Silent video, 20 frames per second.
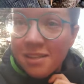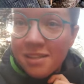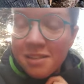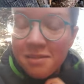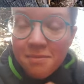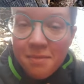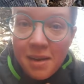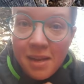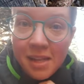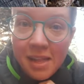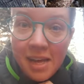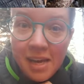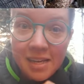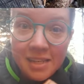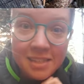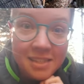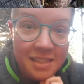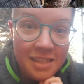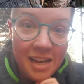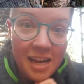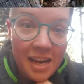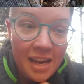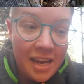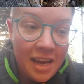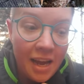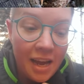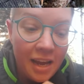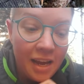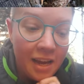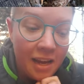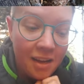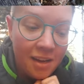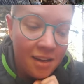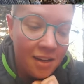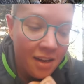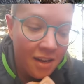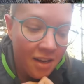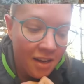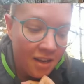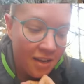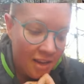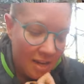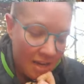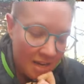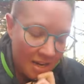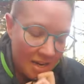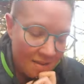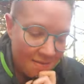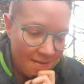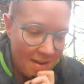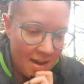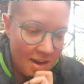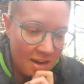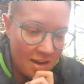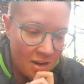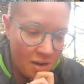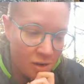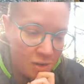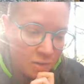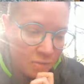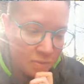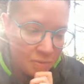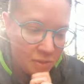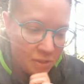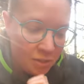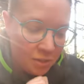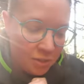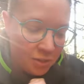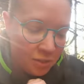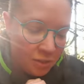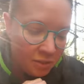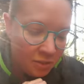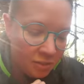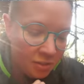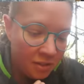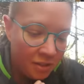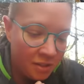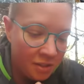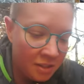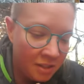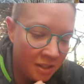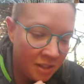is my last day, and I'm headed home soon.